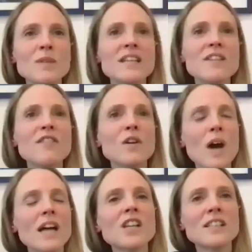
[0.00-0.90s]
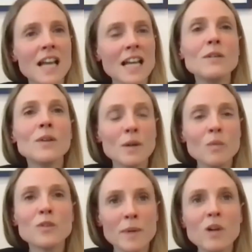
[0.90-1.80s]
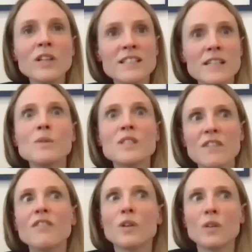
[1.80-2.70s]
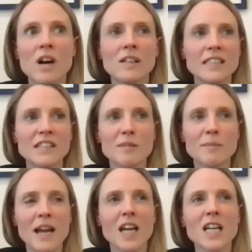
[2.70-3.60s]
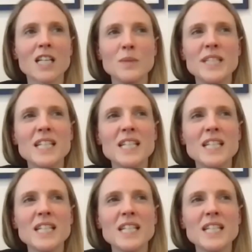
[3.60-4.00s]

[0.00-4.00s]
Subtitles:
difficult. I tell you, to be honest, it was difficult casting Rebecca, because we